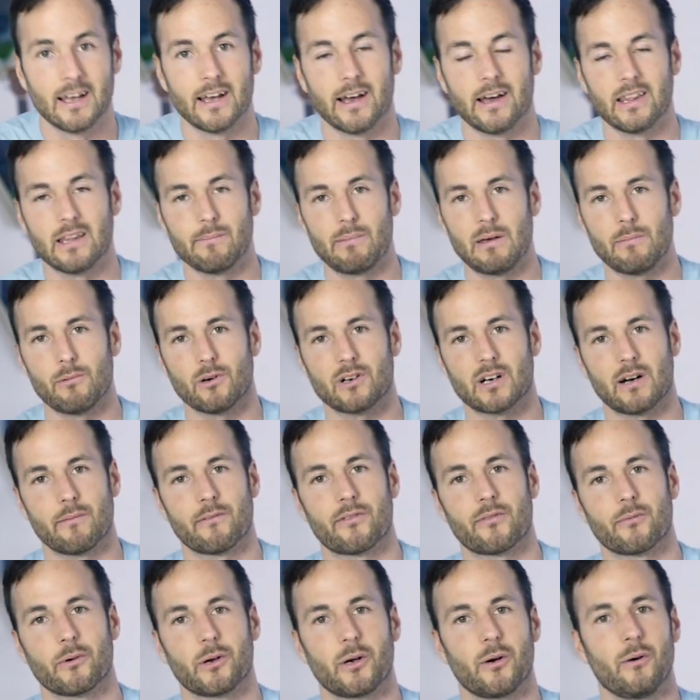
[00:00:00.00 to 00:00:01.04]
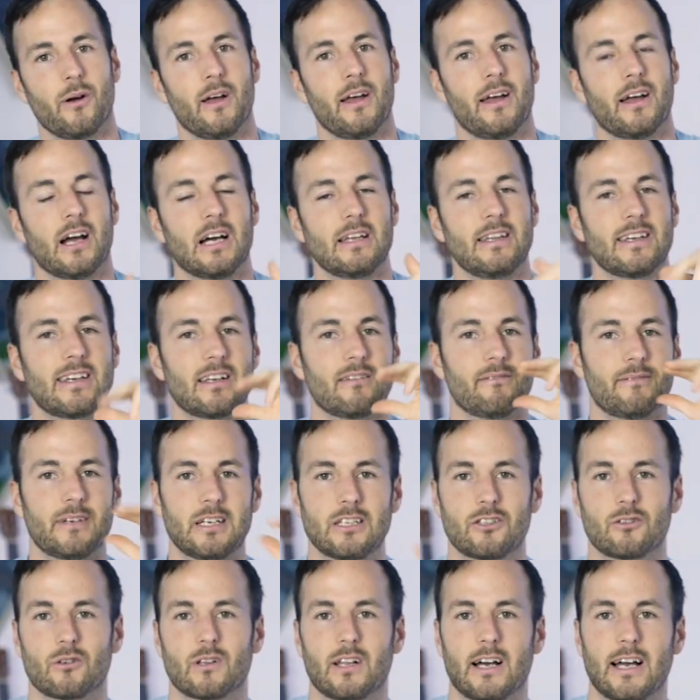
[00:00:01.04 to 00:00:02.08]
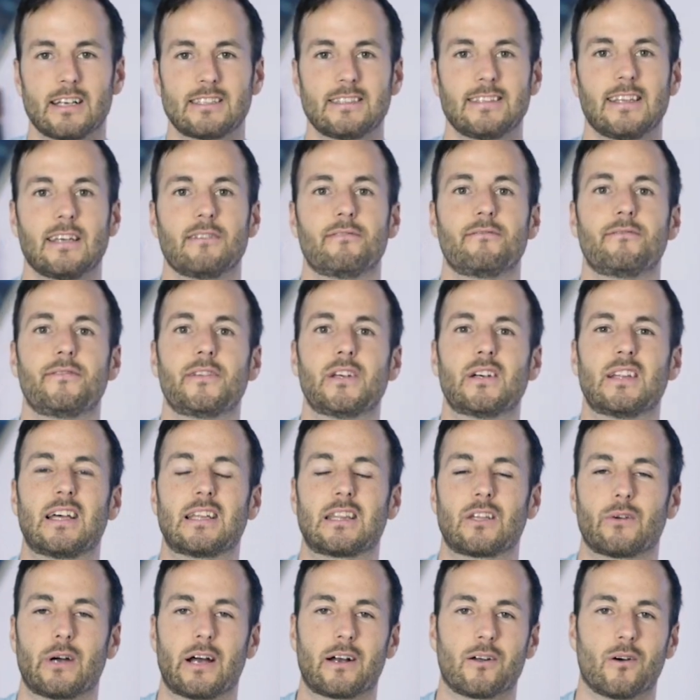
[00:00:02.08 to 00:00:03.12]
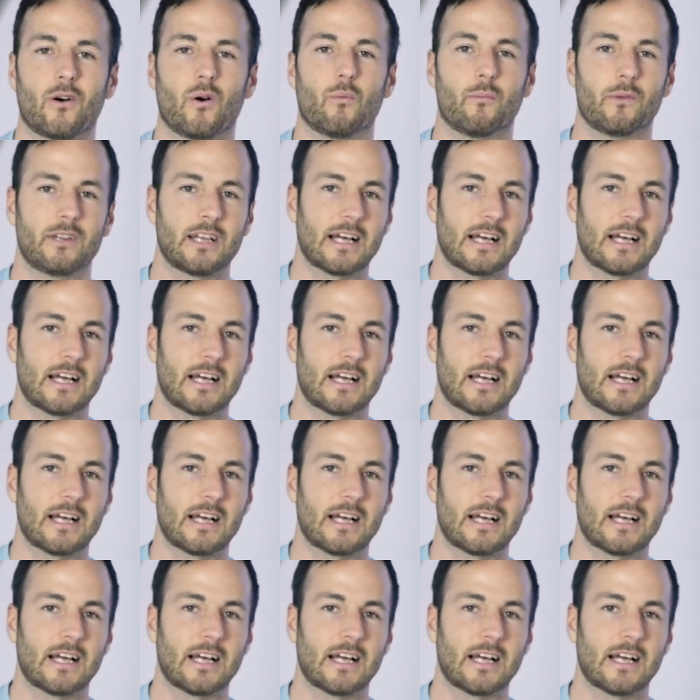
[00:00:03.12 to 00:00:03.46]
And the people come through and they can visualize and they feel like they're at home.